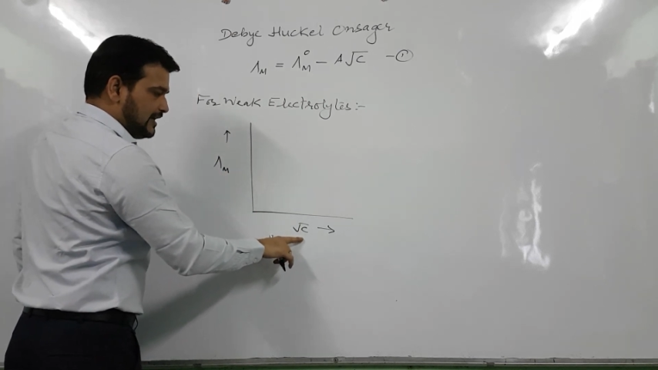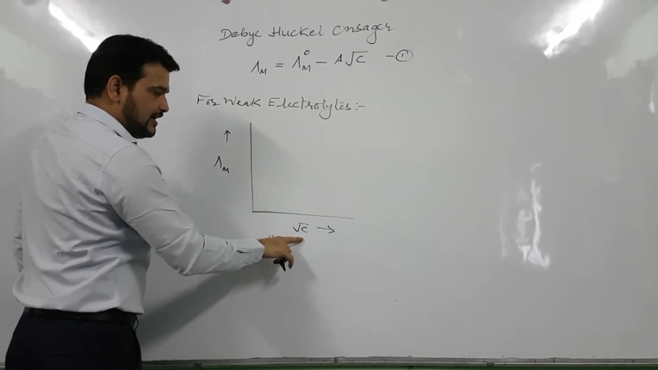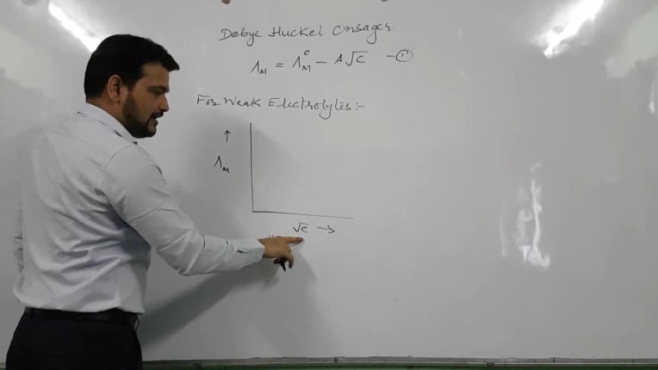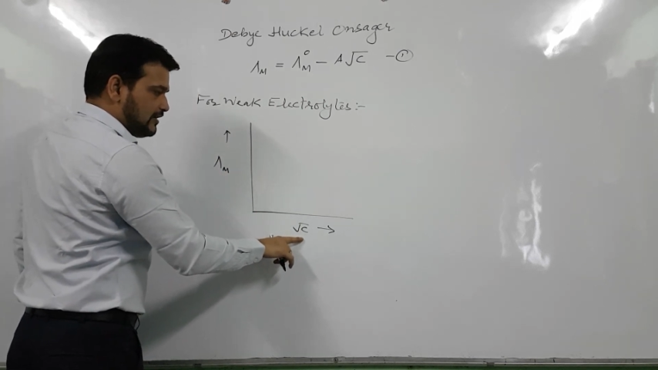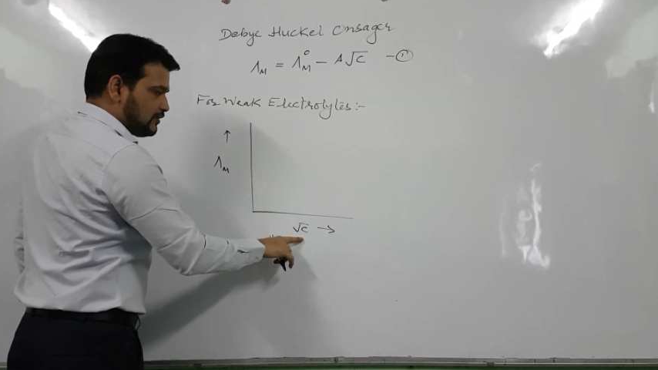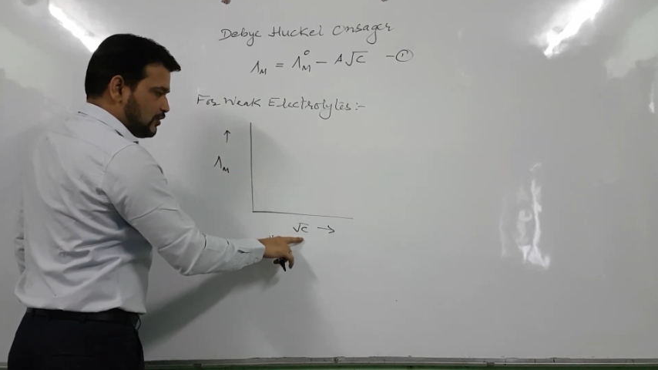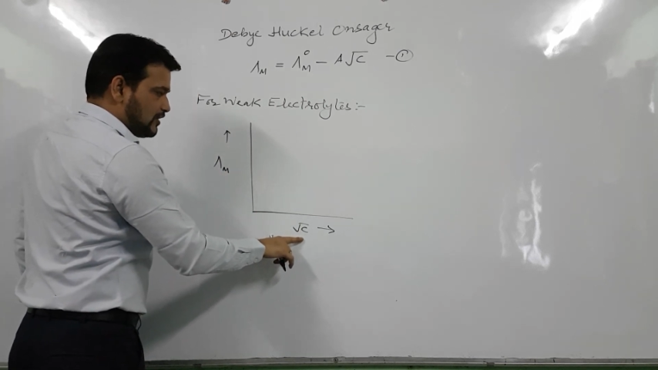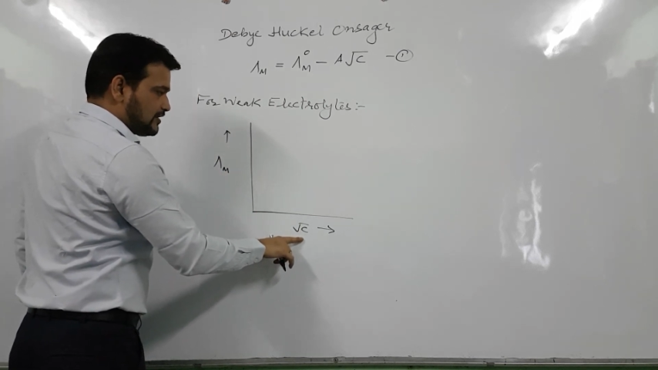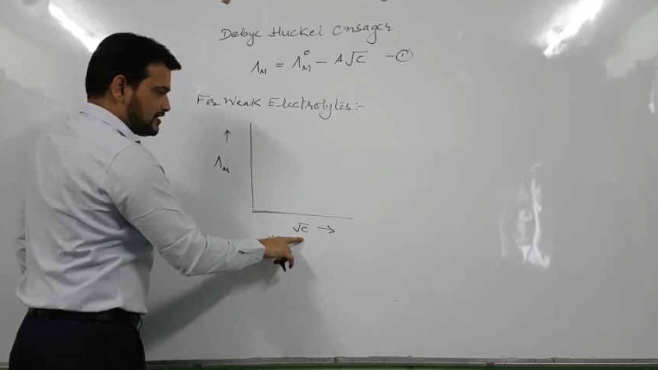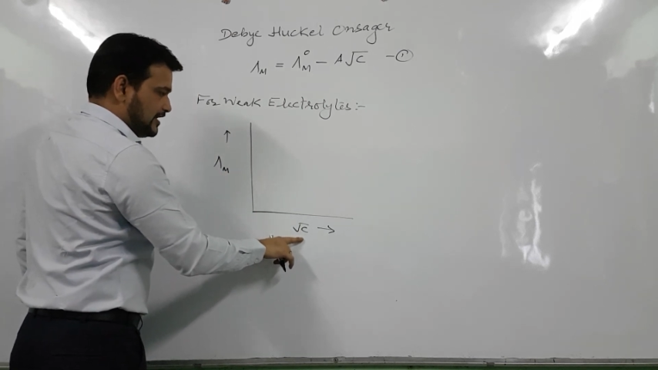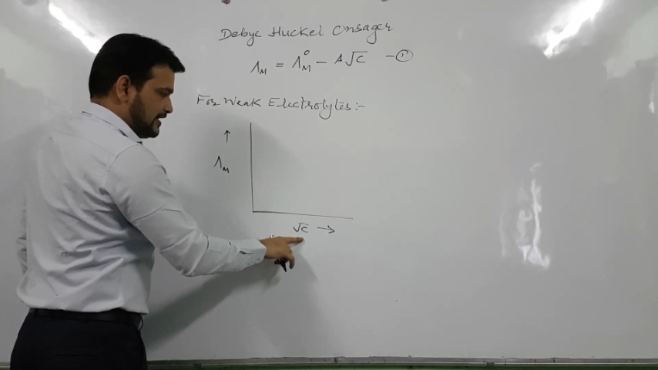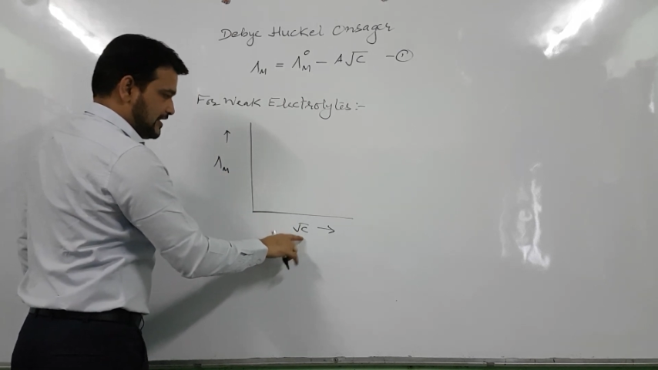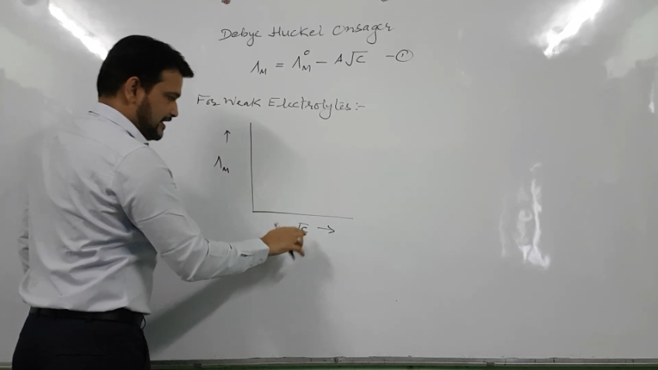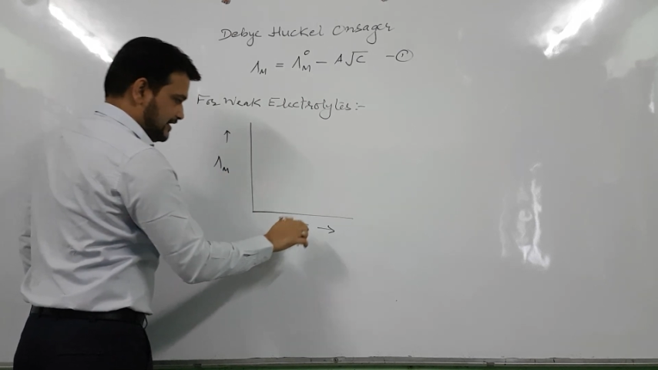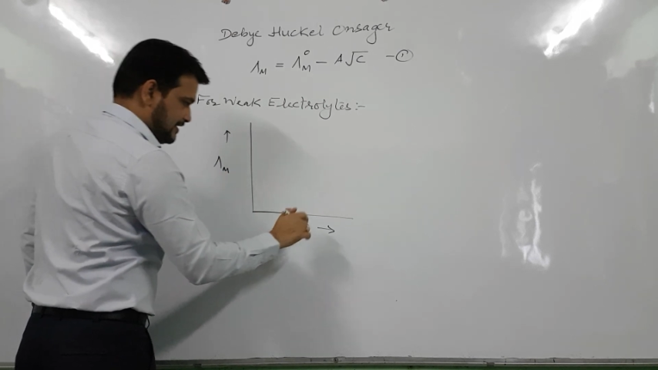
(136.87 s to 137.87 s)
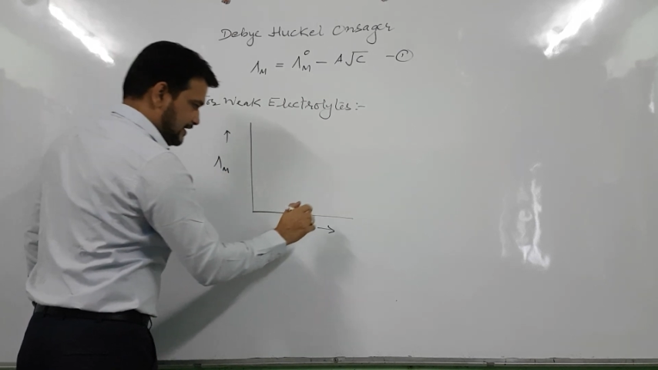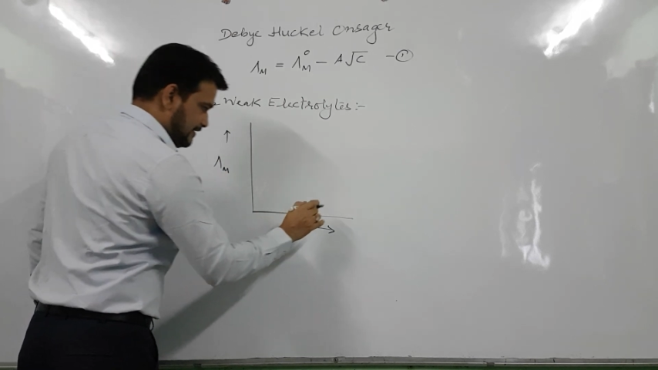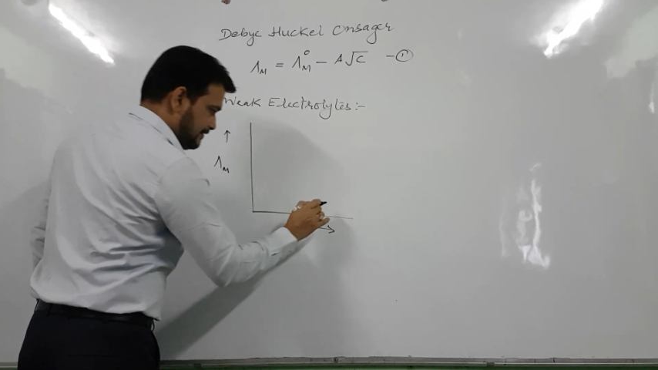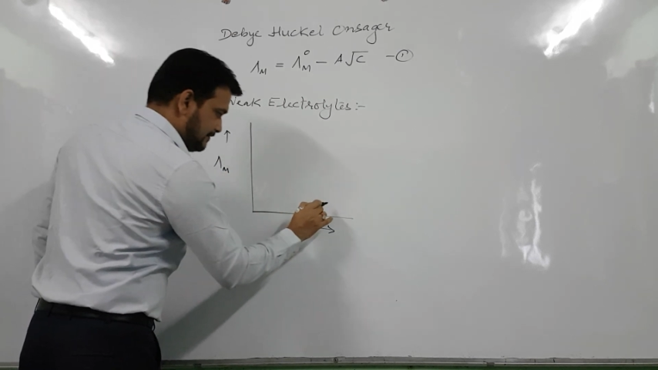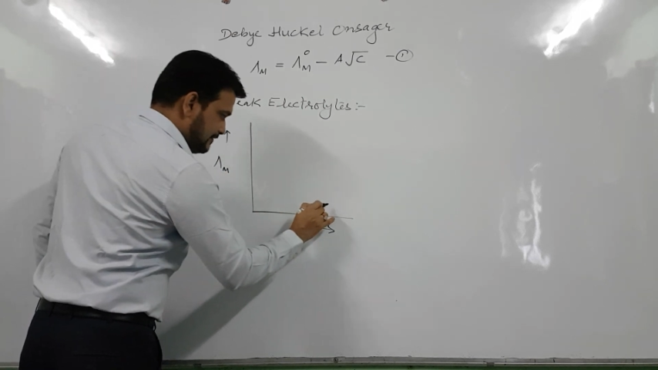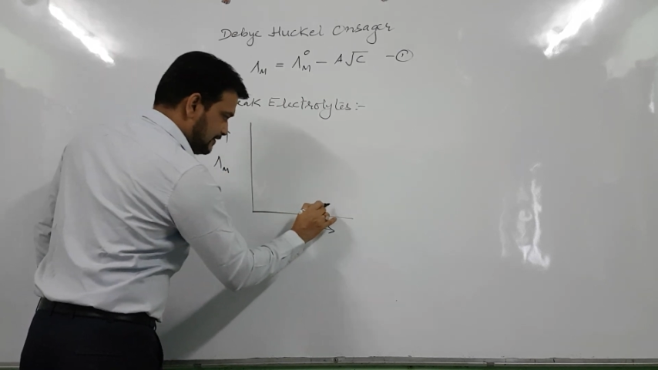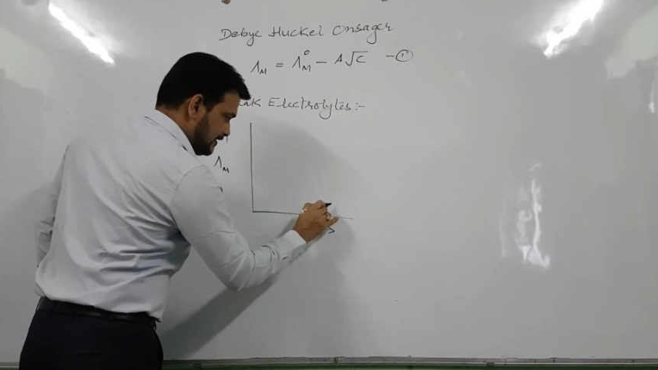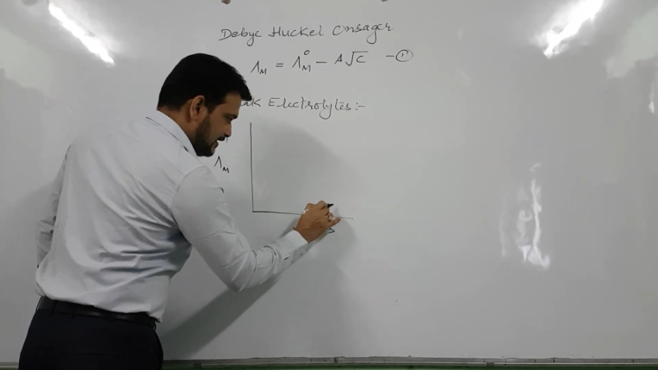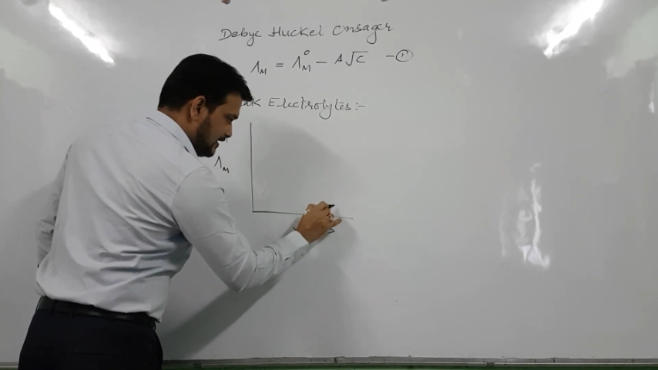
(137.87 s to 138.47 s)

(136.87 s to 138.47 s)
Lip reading: the concentration.